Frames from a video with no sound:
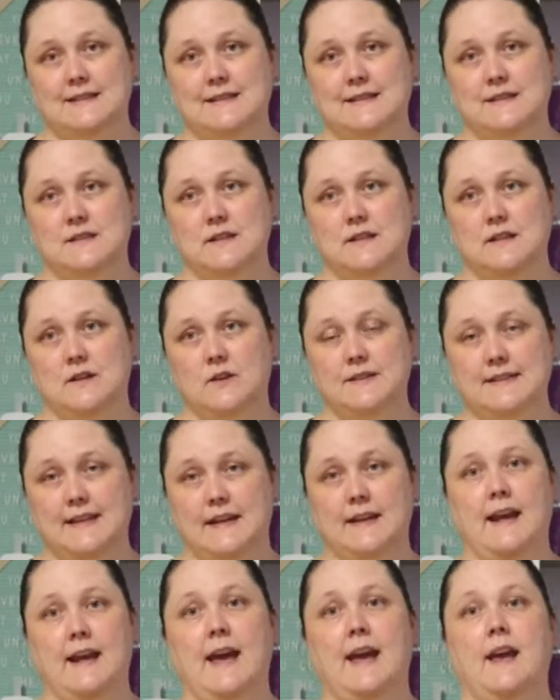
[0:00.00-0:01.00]
on
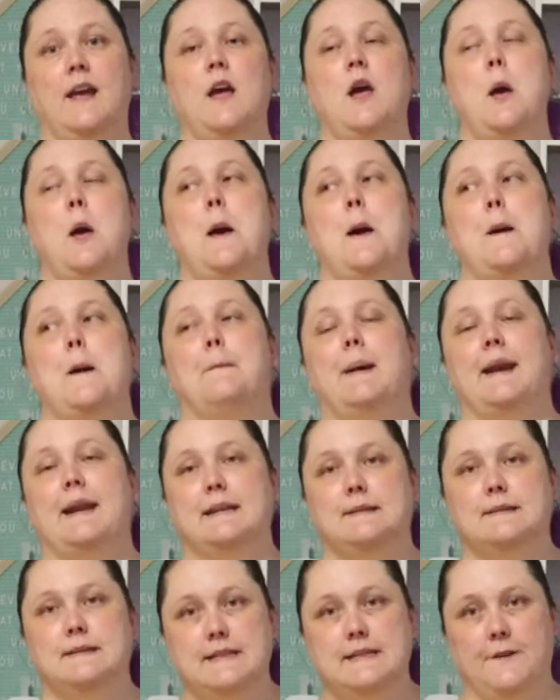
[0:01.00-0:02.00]
Sunday, but he
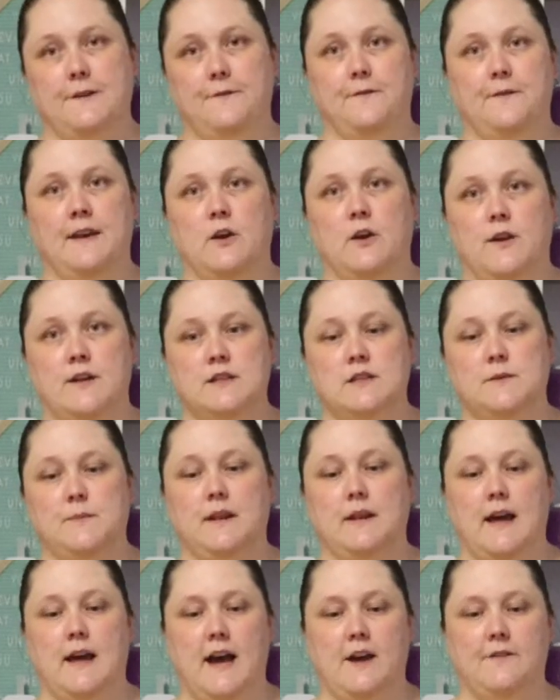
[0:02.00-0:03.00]
is definitely going to be
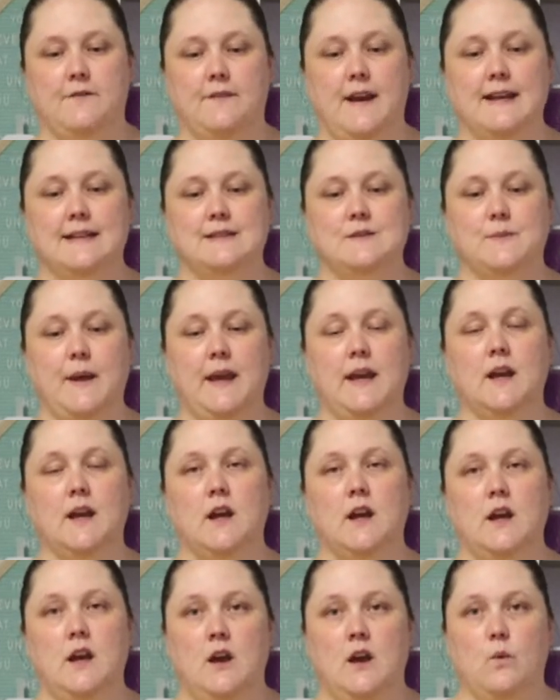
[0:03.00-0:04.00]
live next week
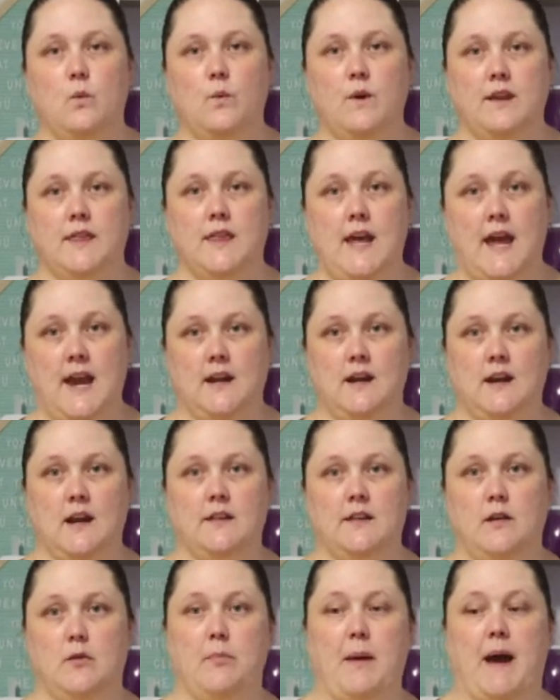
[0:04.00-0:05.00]
with
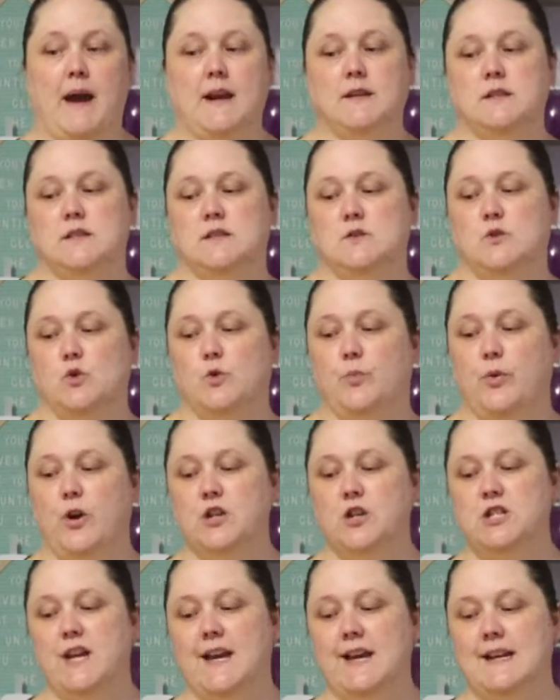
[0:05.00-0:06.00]
another back to school
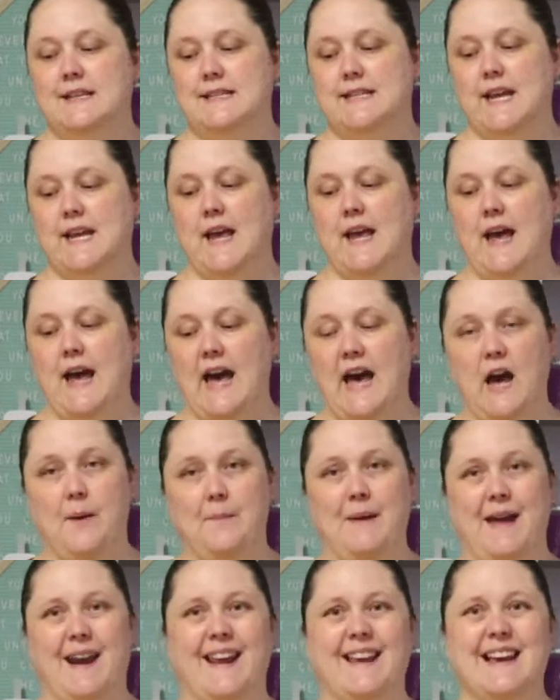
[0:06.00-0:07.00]
project.
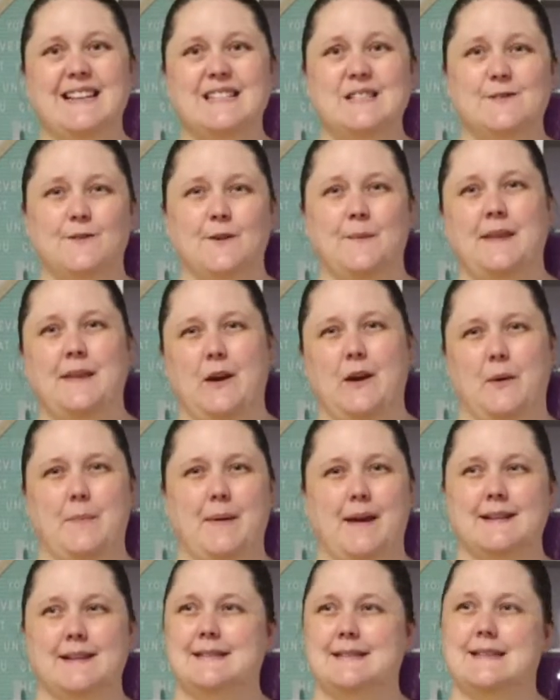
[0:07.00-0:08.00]
And I guess from there we better
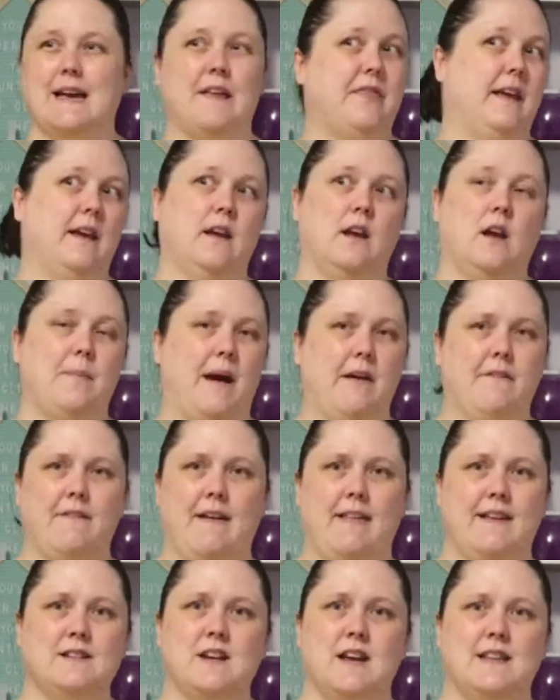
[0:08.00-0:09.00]
start thinking about
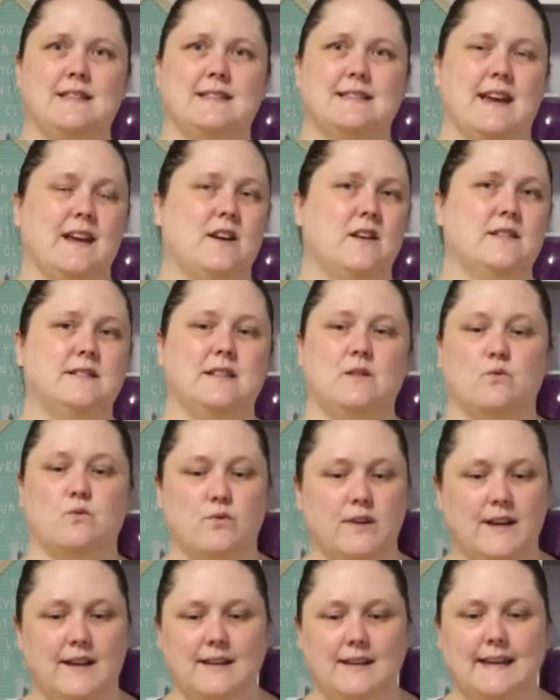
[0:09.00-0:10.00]
Valentine's Day because it
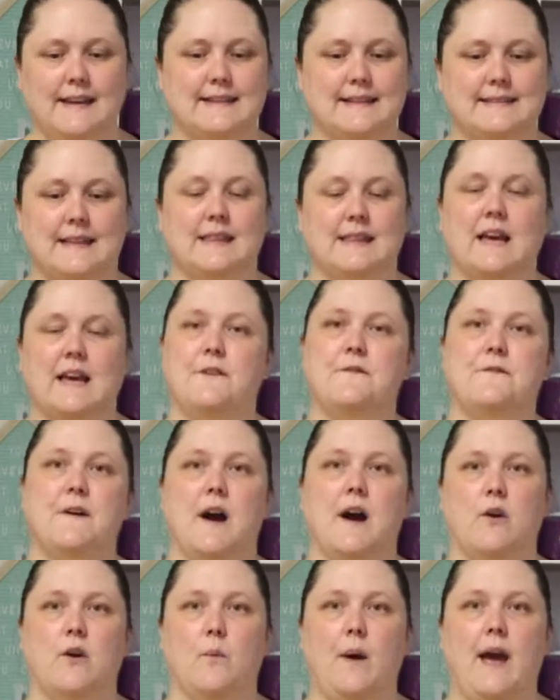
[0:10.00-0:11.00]
really isn't that
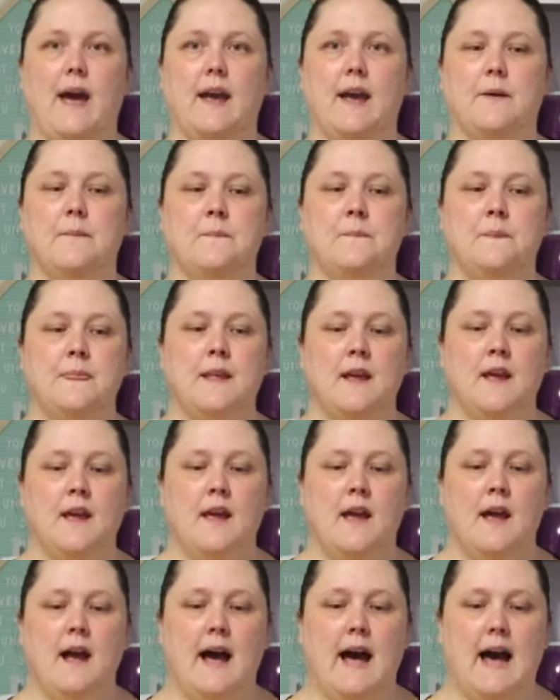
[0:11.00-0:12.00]
far away.
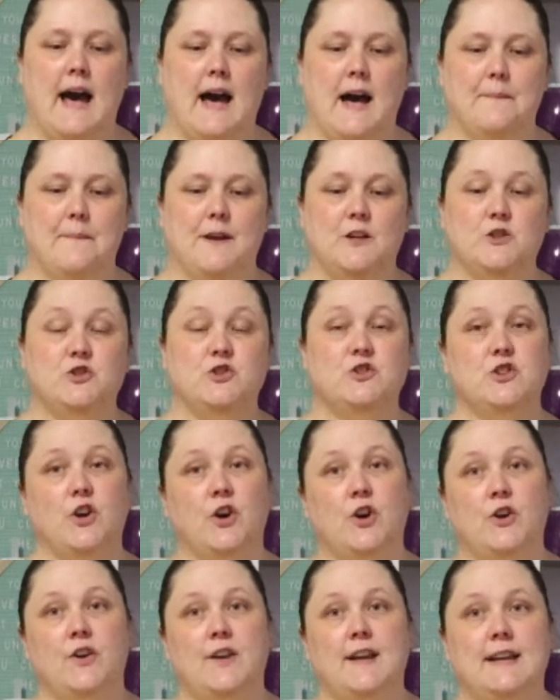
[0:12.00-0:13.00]
So
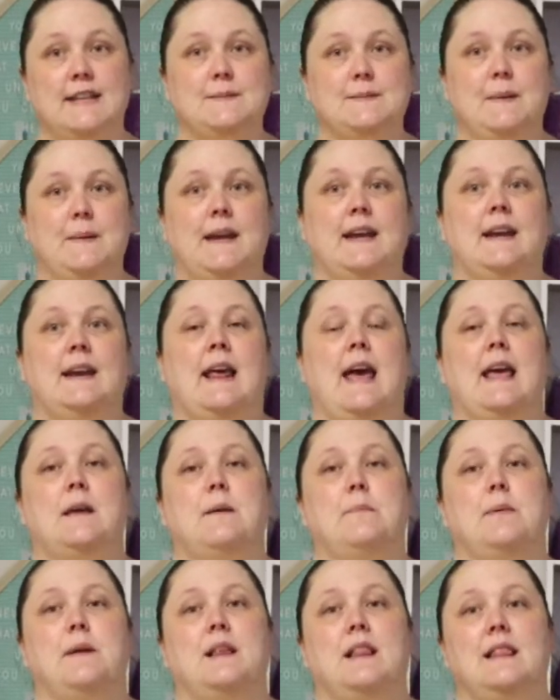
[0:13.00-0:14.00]
it's been a
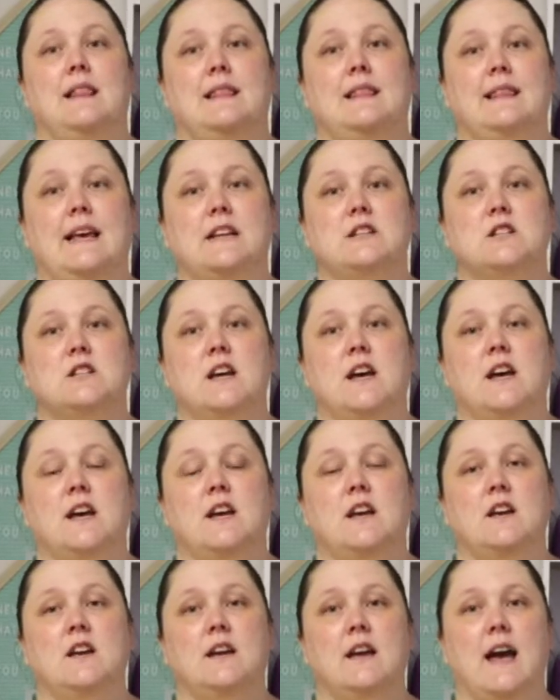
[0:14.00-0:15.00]
pleasure
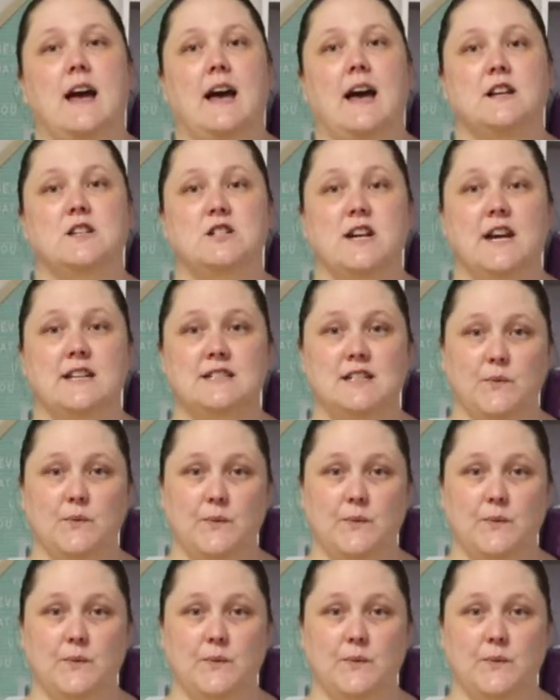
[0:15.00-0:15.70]
chatting with you